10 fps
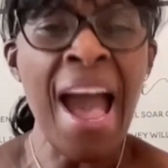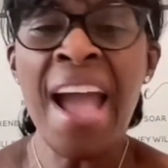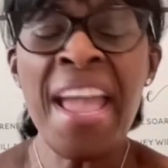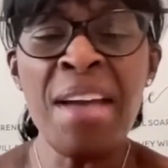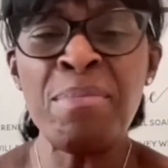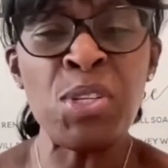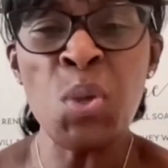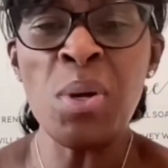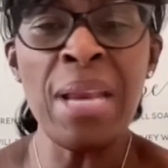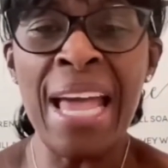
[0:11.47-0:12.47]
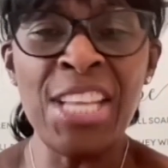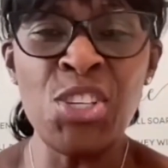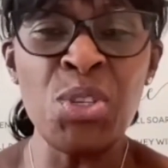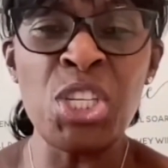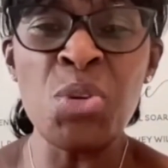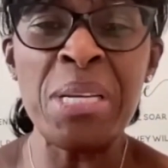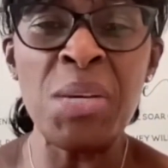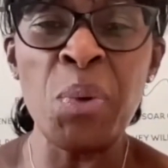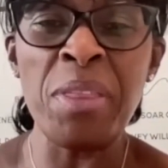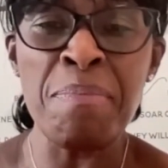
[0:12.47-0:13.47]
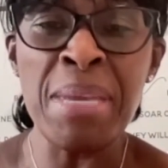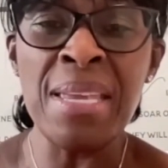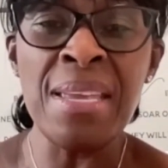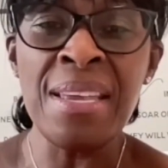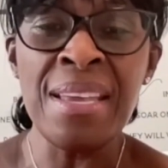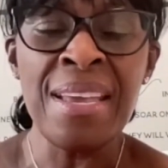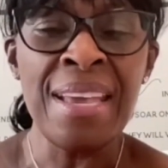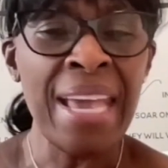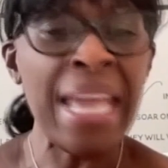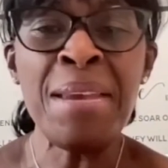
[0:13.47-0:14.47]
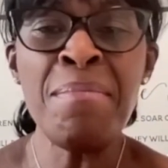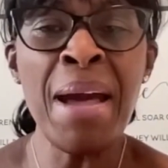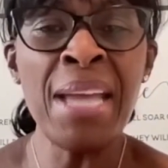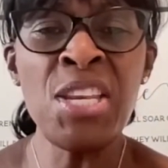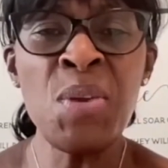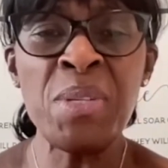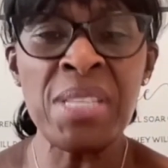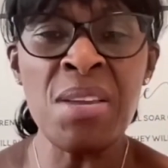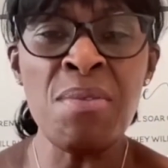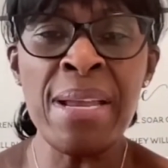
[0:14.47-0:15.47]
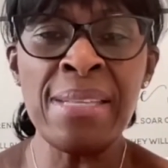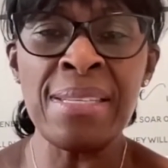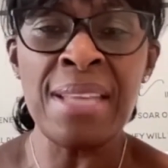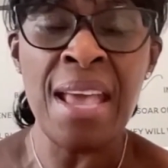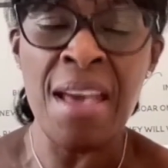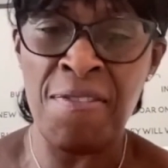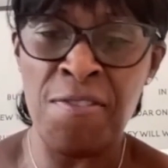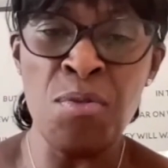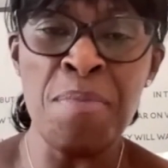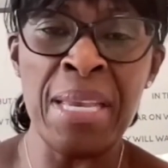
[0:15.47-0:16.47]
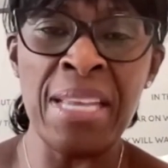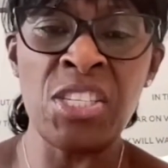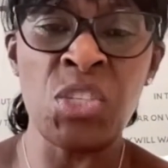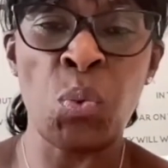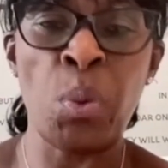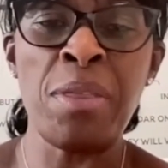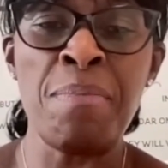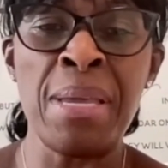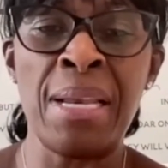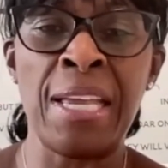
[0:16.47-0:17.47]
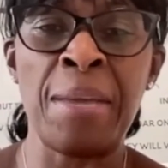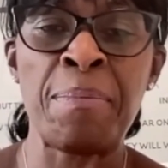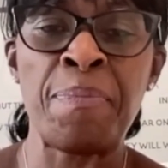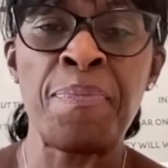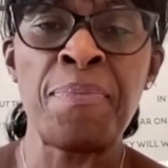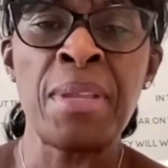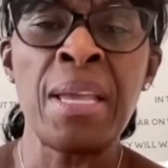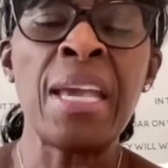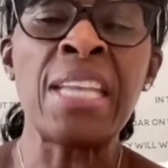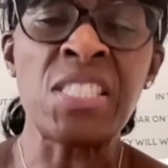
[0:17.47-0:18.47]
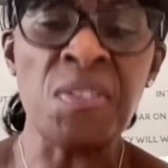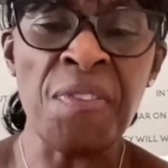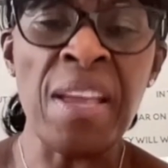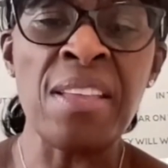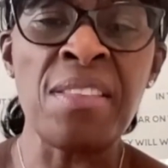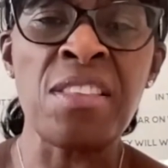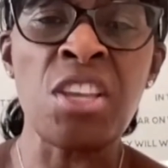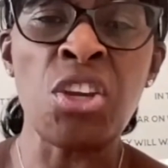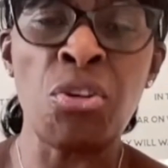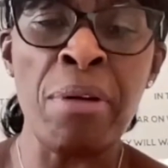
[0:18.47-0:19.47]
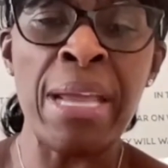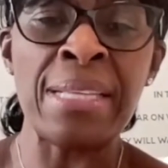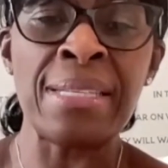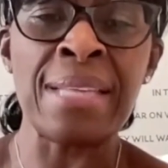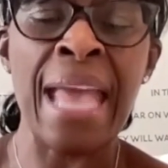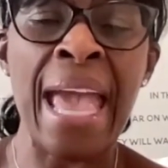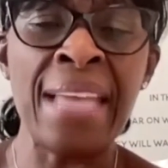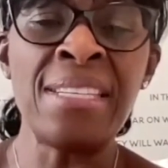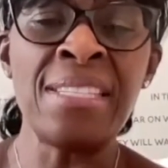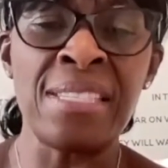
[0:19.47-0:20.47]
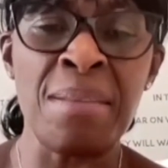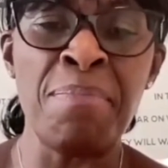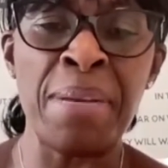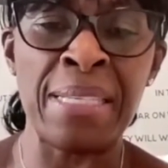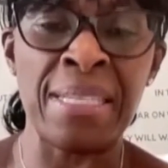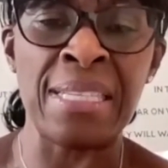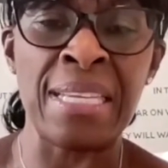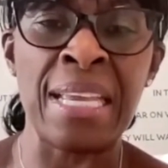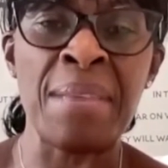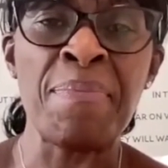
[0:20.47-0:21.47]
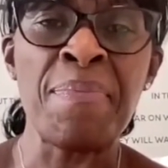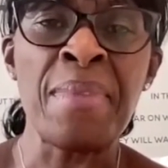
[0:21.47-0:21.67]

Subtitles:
I am so glad you tune in with me in my new series, A Few Minutes with Millie. It's faith, grace, and simplicity.